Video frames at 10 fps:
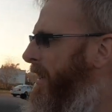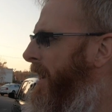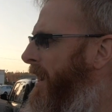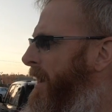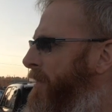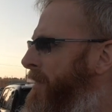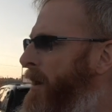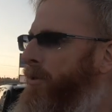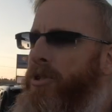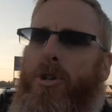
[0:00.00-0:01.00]
And
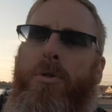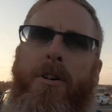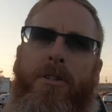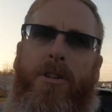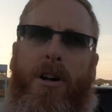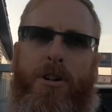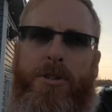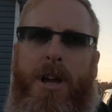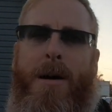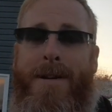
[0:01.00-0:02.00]
that was
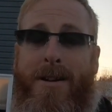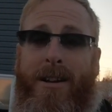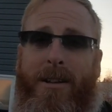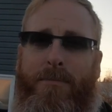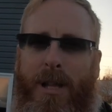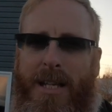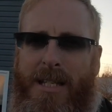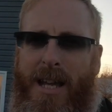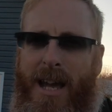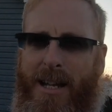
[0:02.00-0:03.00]
$200 American
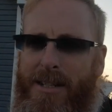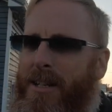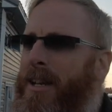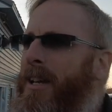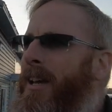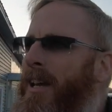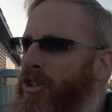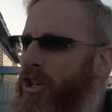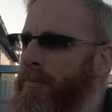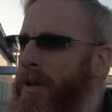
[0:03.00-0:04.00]
plus tax and
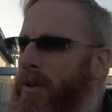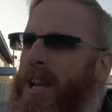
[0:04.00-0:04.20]
shipping.